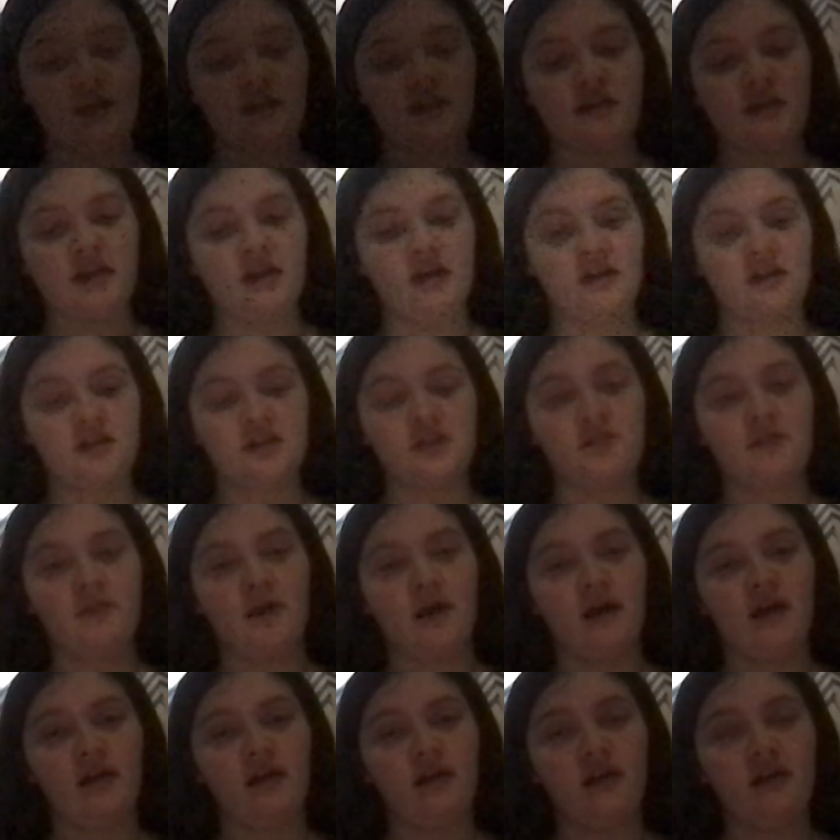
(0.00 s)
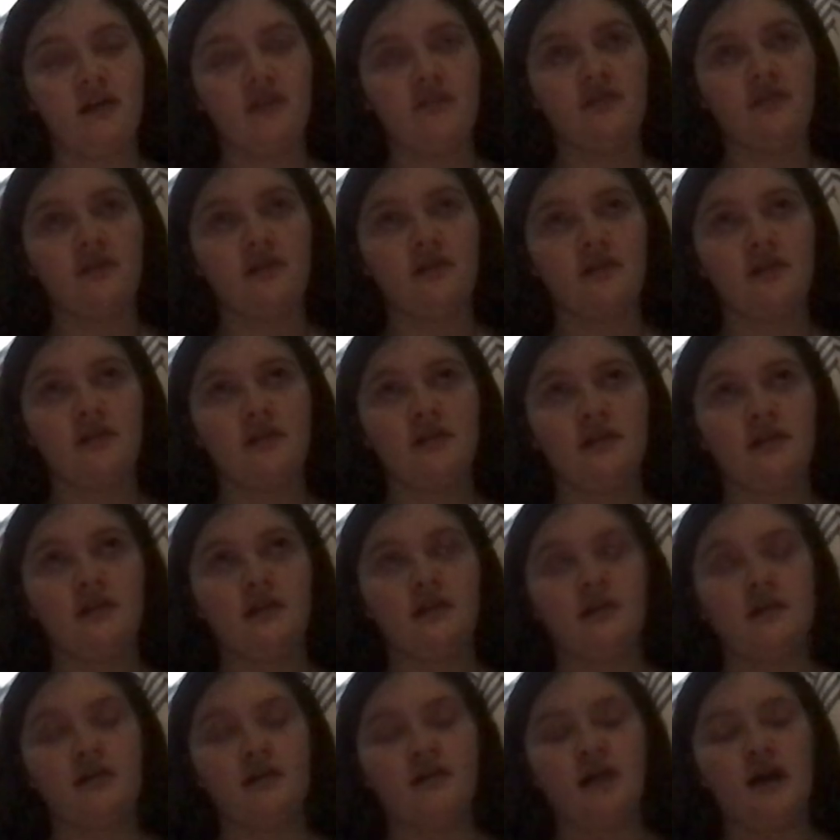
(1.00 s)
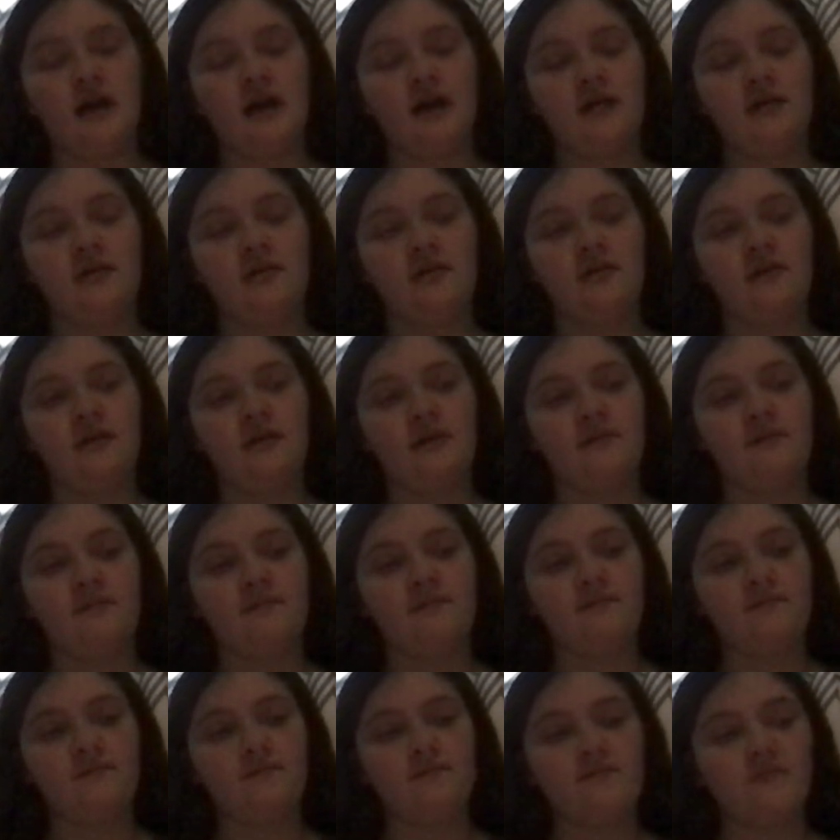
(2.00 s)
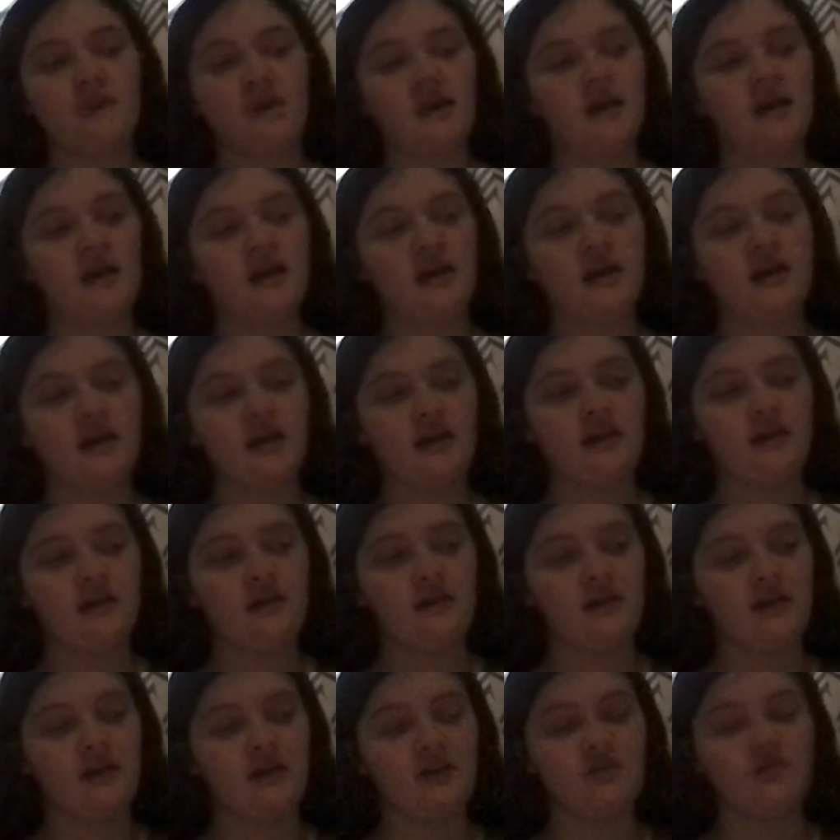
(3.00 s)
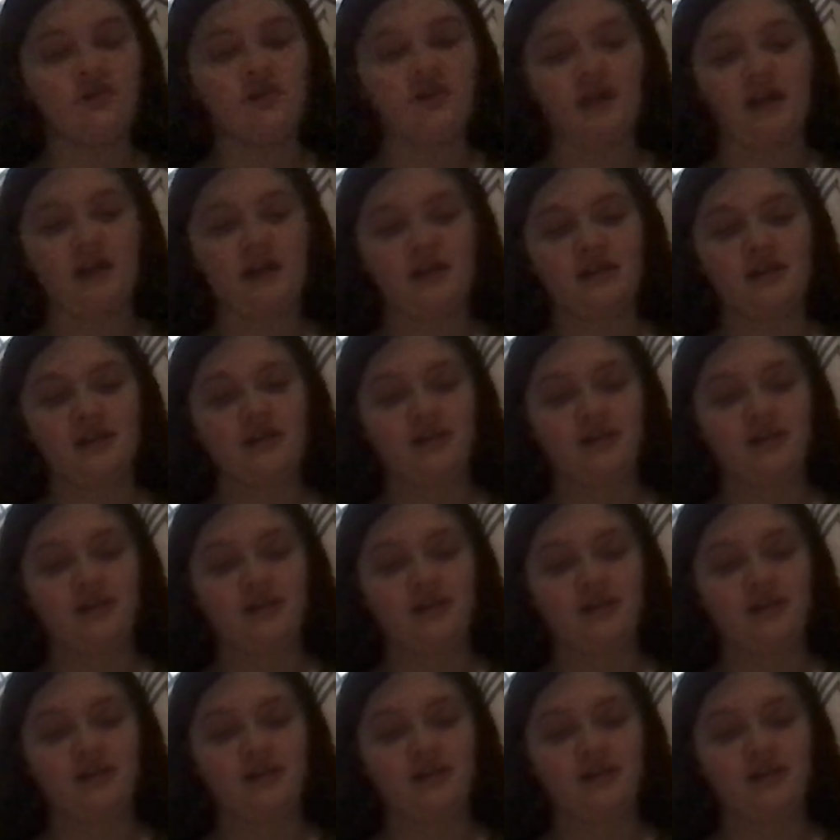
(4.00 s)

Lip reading: changed my life and how I can look at